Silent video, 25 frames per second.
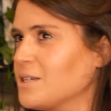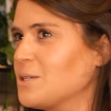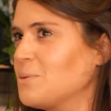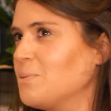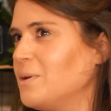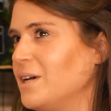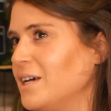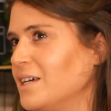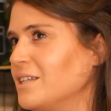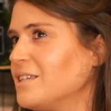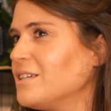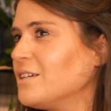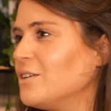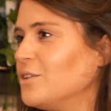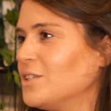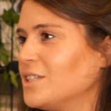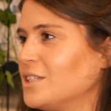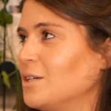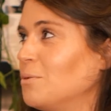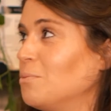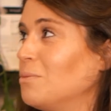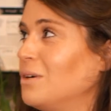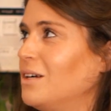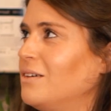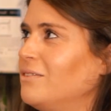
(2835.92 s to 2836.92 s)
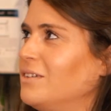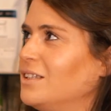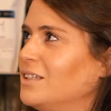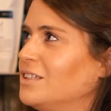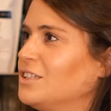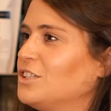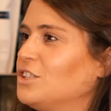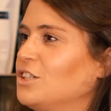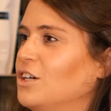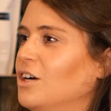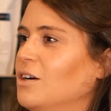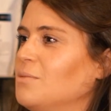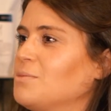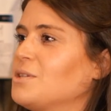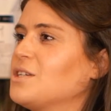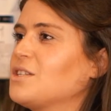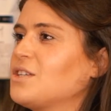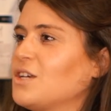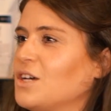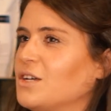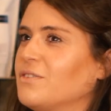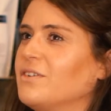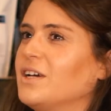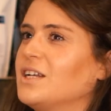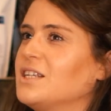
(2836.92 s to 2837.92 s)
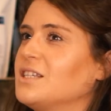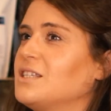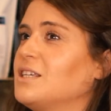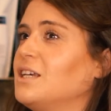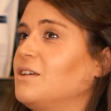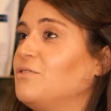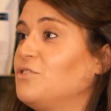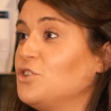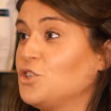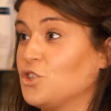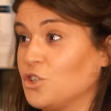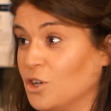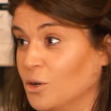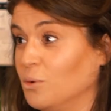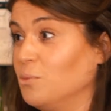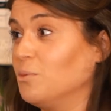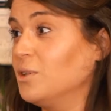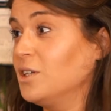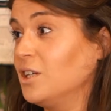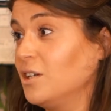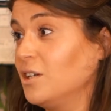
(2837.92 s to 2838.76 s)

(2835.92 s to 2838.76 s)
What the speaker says: somewhere in the shop to turn around and say, if you don't want a long ass